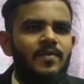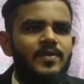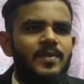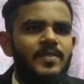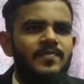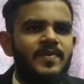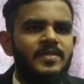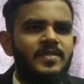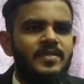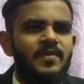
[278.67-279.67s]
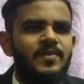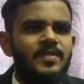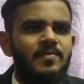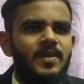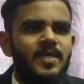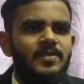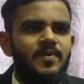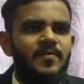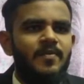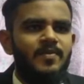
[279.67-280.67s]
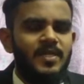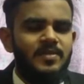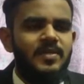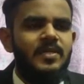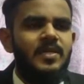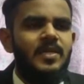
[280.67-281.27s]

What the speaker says: no specific system for suppliers' performance measurement.